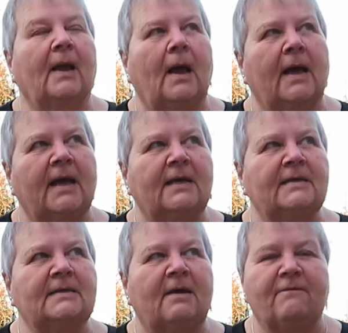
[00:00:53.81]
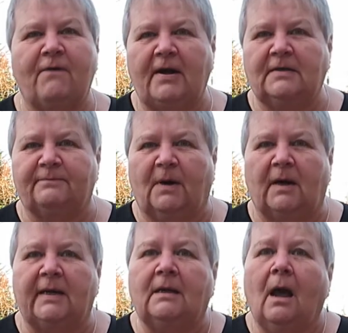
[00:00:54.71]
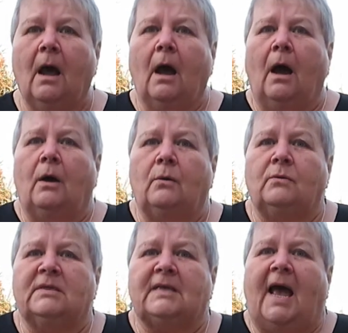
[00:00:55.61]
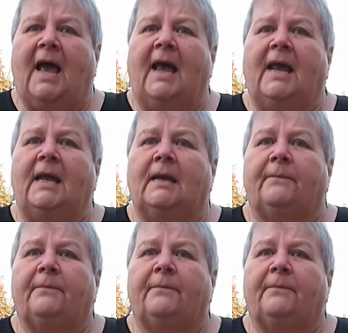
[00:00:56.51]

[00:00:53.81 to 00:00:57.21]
and a friend of mine owns a